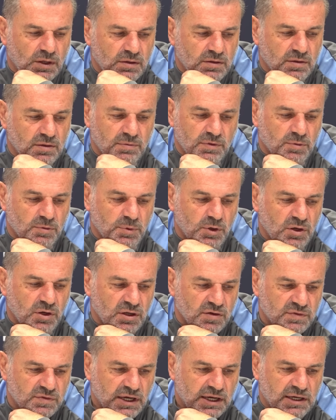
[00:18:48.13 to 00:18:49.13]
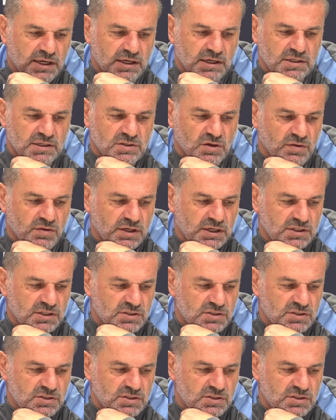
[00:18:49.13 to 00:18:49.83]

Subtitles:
the beauty of Decky is, I think